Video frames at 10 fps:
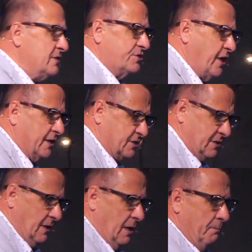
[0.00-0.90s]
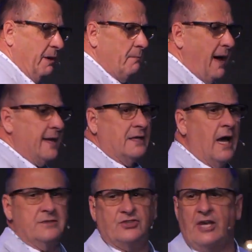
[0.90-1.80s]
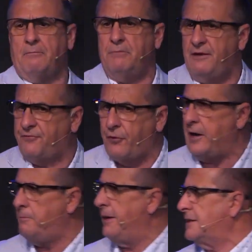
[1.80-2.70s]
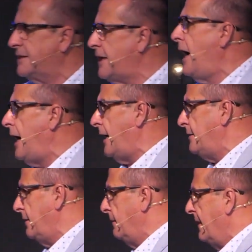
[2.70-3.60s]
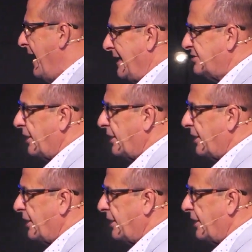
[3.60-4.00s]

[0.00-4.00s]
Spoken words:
this, but my God set me free. But God has done a